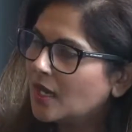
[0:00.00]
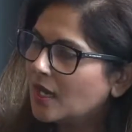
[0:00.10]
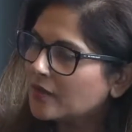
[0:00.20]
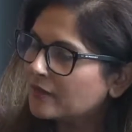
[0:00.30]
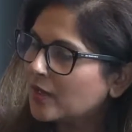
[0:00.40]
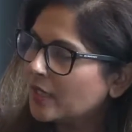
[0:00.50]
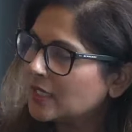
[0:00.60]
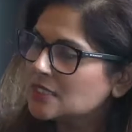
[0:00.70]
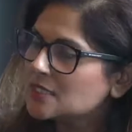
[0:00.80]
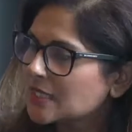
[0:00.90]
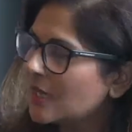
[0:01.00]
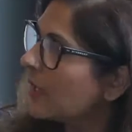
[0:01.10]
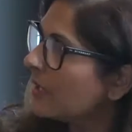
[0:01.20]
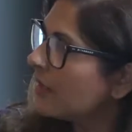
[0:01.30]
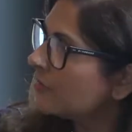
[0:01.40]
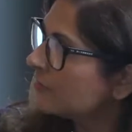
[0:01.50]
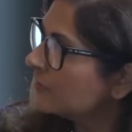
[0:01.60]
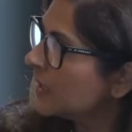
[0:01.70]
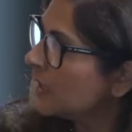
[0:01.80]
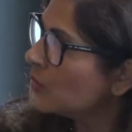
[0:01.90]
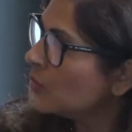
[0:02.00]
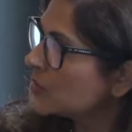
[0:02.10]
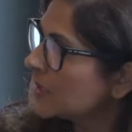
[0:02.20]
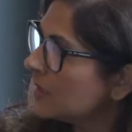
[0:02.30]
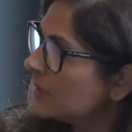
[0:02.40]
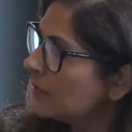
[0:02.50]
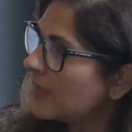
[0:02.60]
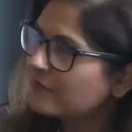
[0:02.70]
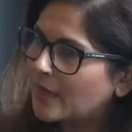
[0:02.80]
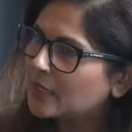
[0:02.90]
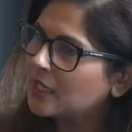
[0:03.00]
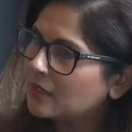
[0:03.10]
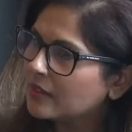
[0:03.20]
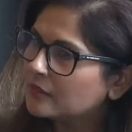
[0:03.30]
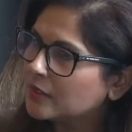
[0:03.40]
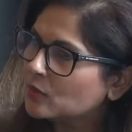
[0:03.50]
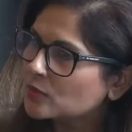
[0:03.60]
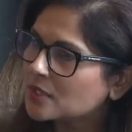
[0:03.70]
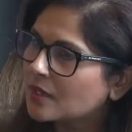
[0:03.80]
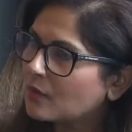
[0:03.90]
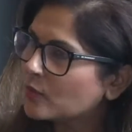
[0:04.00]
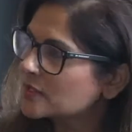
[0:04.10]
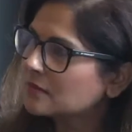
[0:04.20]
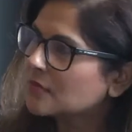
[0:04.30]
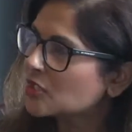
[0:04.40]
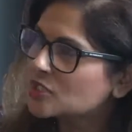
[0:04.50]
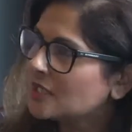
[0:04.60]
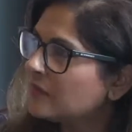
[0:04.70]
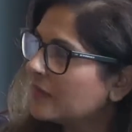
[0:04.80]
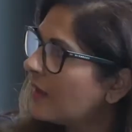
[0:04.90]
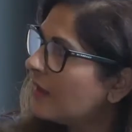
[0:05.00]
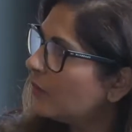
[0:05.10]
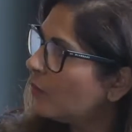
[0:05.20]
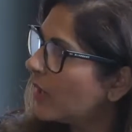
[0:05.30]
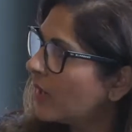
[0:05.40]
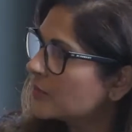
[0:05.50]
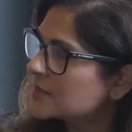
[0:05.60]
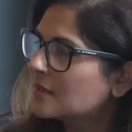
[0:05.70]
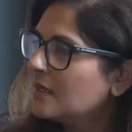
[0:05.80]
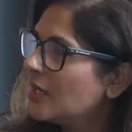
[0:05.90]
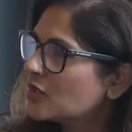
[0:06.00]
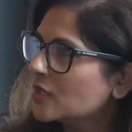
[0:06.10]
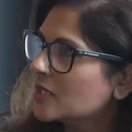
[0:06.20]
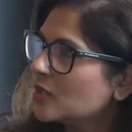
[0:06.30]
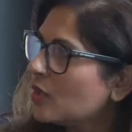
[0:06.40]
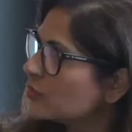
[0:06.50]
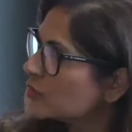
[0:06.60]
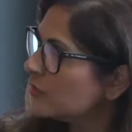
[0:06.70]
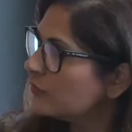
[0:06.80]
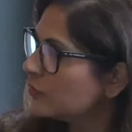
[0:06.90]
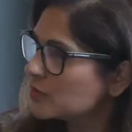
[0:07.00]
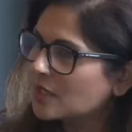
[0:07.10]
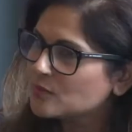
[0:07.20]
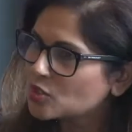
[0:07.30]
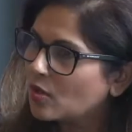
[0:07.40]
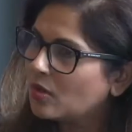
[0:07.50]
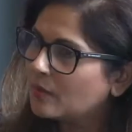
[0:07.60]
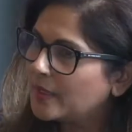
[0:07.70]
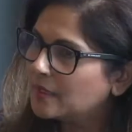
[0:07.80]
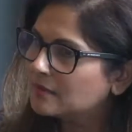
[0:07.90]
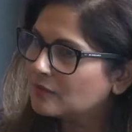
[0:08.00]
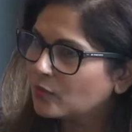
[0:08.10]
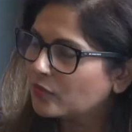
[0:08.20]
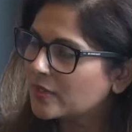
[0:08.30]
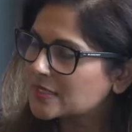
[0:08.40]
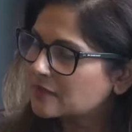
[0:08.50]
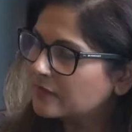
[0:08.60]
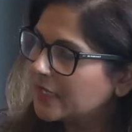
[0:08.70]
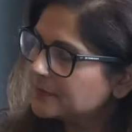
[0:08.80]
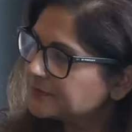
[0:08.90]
I felt I needed to get my life in order, my family life in order, and I wasn't achieving that while I was trying to hold on to a full-time job and all the rest of it.